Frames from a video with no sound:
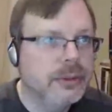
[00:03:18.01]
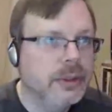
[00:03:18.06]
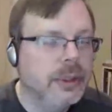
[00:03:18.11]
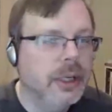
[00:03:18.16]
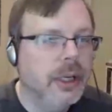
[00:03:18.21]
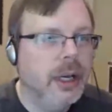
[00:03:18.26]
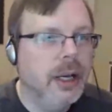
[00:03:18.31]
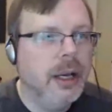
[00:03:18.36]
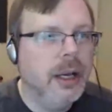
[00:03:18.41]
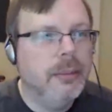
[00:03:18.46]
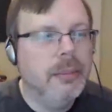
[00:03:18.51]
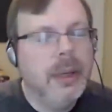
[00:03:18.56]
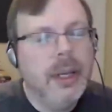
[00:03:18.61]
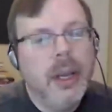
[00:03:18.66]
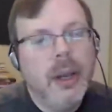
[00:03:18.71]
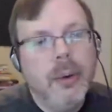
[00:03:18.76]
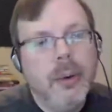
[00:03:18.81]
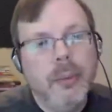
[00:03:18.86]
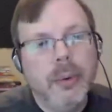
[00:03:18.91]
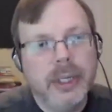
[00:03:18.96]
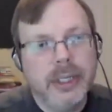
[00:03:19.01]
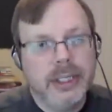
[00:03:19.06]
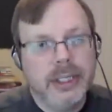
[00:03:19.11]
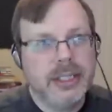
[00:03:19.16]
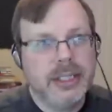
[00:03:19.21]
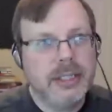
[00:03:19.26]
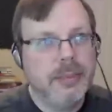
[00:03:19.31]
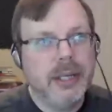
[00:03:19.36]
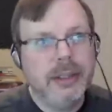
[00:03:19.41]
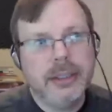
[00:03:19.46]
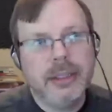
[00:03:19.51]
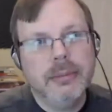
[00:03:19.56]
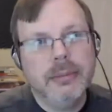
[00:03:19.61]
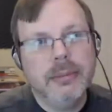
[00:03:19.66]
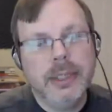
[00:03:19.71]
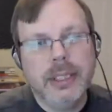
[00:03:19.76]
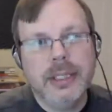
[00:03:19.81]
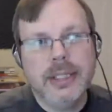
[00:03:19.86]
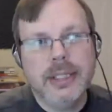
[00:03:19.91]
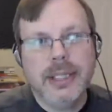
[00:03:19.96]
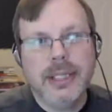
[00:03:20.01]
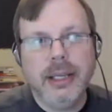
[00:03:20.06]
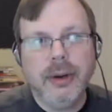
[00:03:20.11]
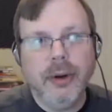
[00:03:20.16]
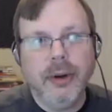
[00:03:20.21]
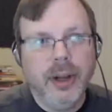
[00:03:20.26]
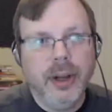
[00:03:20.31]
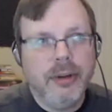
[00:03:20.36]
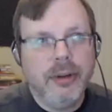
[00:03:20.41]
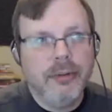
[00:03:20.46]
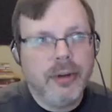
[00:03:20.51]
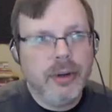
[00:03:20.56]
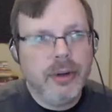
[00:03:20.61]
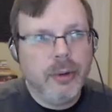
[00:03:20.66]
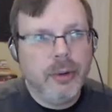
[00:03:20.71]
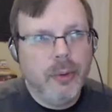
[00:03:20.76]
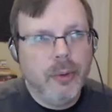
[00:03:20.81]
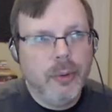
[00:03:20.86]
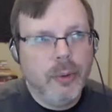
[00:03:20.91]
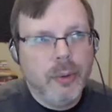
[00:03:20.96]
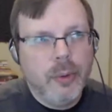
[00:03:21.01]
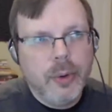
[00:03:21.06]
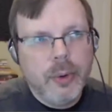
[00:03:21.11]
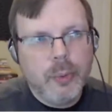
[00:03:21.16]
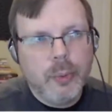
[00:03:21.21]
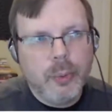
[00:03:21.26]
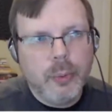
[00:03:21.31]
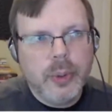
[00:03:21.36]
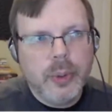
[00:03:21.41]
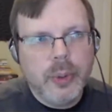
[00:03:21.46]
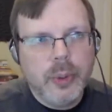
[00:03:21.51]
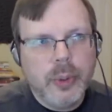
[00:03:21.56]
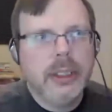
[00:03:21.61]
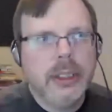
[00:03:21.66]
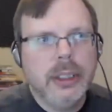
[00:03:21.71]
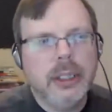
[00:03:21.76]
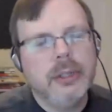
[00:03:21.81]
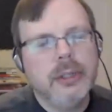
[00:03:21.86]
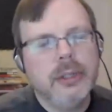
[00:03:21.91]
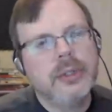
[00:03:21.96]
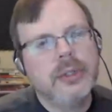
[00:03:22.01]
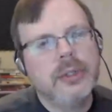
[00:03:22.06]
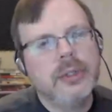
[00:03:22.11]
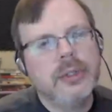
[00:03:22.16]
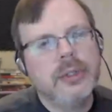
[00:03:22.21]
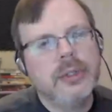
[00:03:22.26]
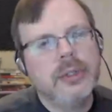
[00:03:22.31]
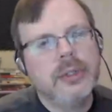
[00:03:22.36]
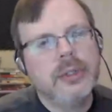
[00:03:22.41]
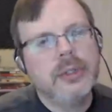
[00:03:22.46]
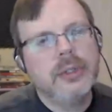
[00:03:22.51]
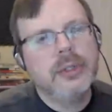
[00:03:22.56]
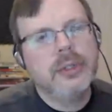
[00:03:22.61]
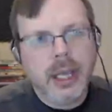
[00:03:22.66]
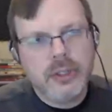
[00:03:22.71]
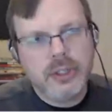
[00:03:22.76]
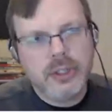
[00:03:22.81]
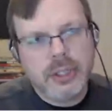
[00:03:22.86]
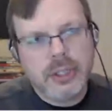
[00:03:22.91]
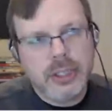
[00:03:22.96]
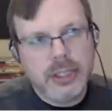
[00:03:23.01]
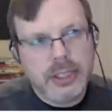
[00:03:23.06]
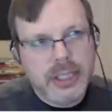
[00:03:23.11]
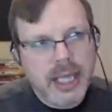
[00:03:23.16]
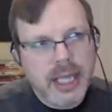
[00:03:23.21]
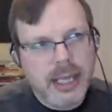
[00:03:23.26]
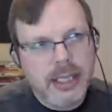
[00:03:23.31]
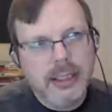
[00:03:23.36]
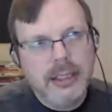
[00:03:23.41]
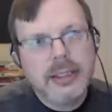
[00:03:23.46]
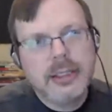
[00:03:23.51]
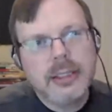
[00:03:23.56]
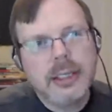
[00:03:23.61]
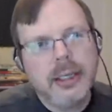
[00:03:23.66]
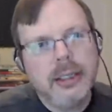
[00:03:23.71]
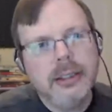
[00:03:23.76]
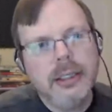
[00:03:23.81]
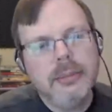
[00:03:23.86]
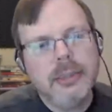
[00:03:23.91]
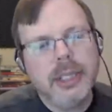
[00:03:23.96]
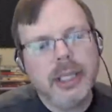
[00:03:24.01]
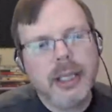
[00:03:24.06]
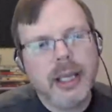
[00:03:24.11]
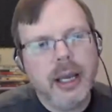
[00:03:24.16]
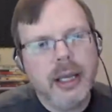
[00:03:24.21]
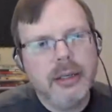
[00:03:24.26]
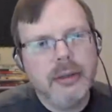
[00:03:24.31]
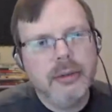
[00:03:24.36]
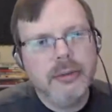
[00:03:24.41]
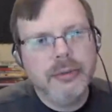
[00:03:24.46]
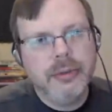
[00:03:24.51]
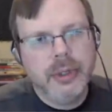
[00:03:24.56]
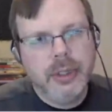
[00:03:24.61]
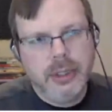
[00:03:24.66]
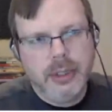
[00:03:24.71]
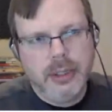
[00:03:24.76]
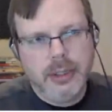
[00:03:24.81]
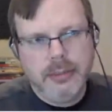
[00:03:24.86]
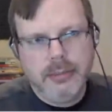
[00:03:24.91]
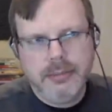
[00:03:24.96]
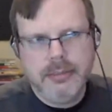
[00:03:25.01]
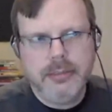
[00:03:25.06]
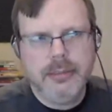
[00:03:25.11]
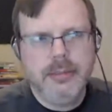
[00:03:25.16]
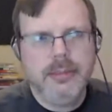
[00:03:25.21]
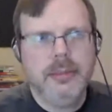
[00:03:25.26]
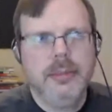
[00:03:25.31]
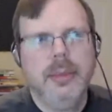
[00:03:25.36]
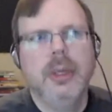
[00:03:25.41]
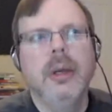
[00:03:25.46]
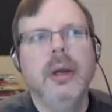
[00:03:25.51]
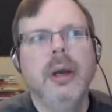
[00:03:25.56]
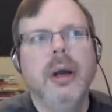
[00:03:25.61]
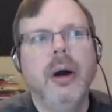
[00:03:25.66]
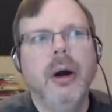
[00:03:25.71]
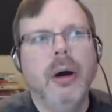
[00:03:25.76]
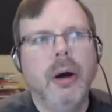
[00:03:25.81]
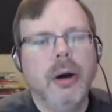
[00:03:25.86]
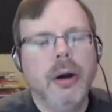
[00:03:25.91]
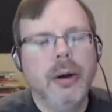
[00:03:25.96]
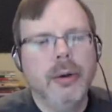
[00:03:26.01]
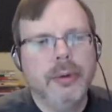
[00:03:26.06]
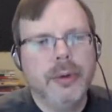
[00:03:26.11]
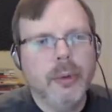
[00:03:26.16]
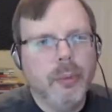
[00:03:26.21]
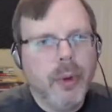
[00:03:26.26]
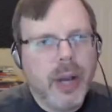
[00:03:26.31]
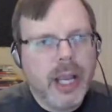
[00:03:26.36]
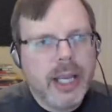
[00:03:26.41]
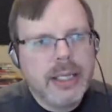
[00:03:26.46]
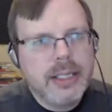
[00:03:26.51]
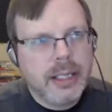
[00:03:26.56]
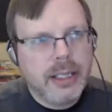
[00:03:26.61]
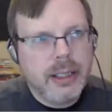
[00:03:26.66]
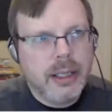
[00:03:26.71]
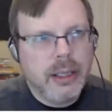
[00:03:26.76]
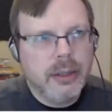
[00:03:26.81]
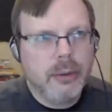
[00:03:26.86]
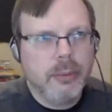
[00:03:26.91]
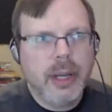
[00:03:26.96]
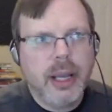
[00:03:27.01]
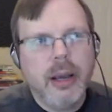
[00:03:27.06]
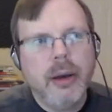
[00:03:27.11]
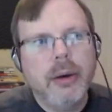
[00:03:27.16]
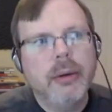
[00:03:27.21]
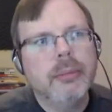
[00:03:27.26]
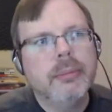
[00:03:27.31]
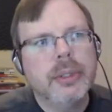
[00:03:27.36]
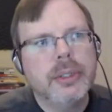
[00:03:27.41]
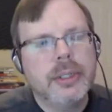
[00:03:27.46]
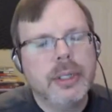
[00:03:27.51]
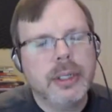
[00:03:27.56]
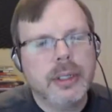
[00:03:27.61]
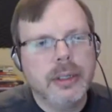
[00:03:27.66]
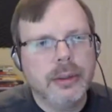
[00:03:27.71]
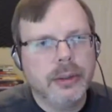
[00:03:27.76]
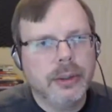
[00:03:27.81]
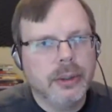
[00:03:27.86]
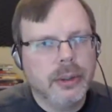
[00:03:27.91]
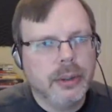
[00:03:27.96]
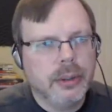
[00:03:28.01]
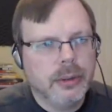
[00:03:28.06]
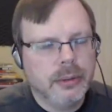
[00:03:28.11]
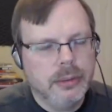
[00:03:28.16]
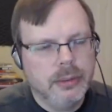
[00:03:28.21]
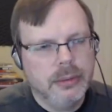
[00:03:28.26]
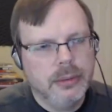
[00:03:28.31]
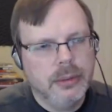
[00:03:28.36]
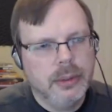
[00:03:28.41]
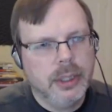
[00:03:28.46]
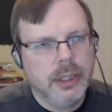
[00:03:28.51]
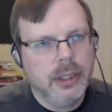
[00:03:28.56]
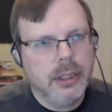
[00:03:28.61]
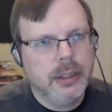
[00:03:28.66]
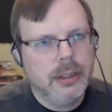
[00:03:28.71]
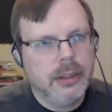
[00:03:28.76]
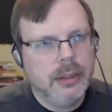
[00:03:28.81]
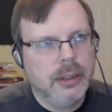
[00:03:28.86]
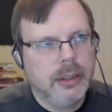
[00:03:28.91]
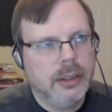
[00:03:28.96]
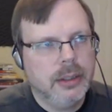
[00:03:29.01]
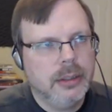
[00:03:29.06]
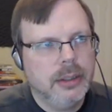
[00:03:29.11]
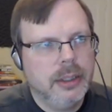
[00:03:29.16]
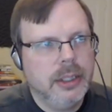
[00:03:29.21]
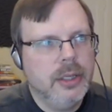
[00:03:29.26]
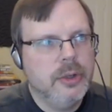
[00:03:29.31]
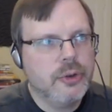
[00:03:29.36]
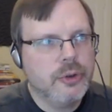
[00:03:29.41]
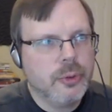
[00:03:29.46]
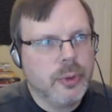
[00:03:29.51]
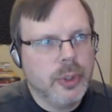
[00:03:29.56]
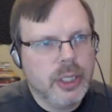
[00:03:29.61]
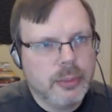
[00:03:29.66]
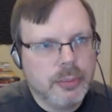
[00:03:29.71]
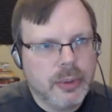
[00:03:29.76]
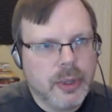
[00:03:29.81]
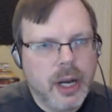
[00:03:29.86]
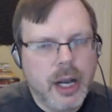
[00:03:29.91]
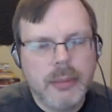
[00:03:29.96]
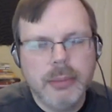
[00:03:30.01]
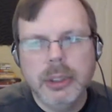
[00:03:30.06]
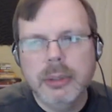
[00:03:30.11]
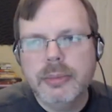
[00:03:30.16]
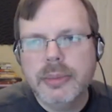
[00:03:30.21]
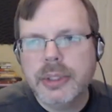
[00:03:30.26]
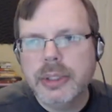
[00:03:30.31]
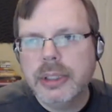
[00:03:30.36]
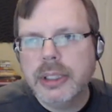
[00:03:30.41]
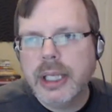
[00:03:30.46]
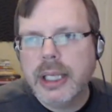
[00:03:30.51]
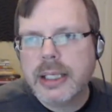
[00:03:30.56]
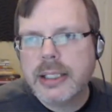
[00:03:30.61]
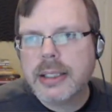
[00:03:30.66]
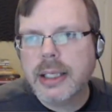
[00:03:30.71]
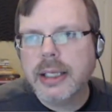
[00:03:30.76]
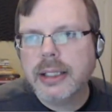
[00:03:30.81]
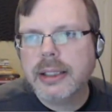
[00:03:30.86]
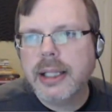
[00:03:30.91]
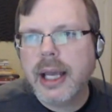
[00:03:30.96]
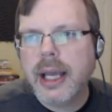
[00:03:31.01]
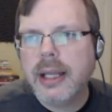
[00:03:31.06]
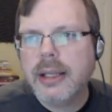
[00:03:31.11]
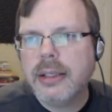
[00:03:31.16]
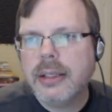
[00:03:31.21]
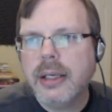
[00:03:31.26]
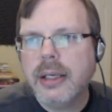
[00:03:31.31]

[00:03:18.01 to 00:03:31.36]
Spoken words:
One of the things about them is they all have really interesting magic and talents on them that kind of are the ways they get around particular intrigue problems and things like that.